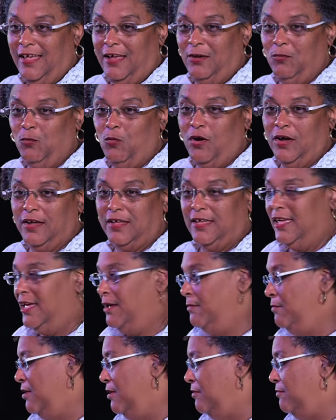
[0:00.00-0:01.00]
and what
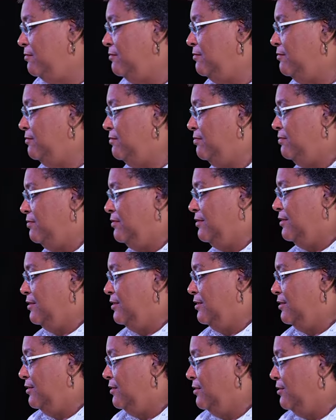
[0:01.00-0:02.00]
came up
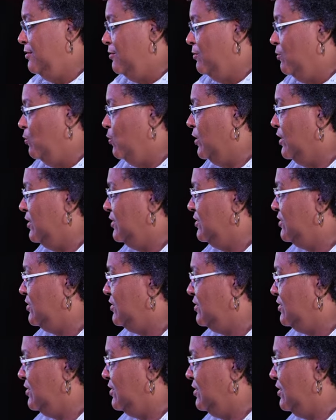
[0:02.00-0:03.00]

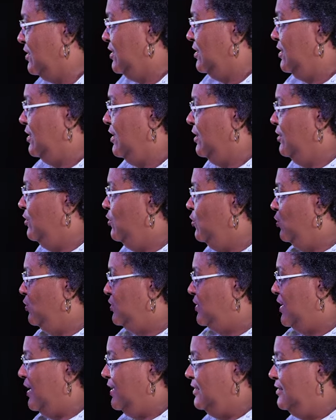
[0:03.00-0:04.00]
was a
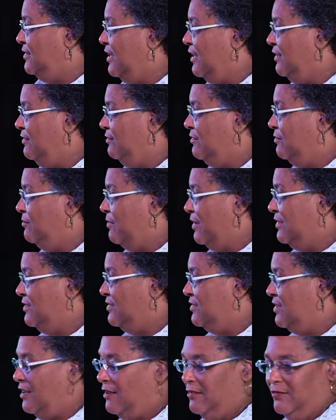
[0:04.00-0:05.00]
note I had done to
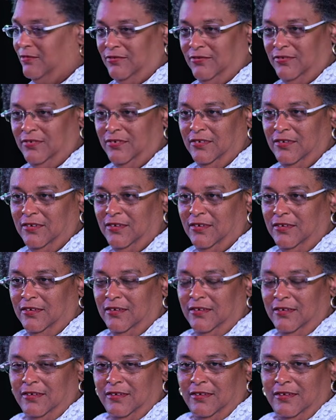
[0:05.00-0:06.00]
myself
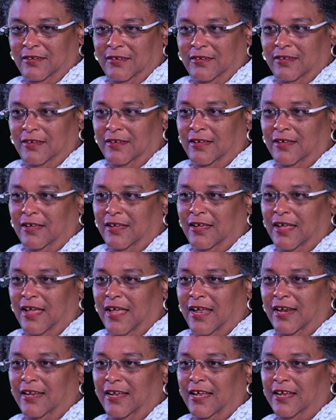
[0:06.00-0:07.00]

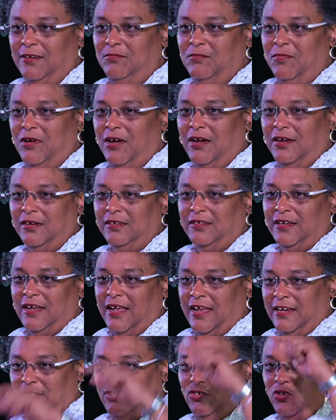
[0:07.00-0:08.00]
and it had marked
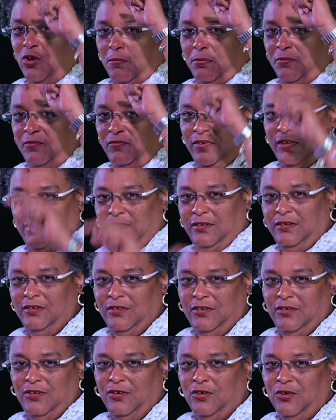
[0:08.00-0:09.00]
at the top of it,
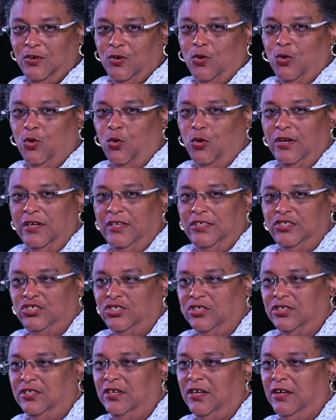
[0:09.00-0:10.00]

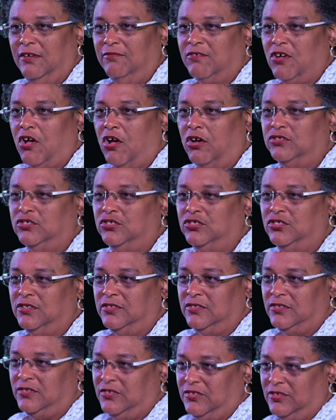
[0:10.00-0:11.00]
Coalition of
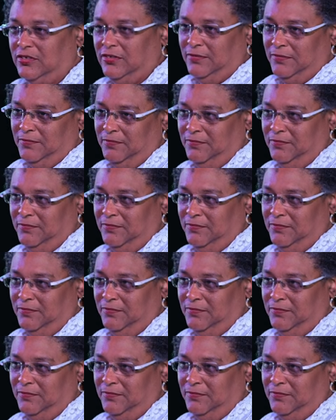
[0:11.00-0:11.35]
Conscience.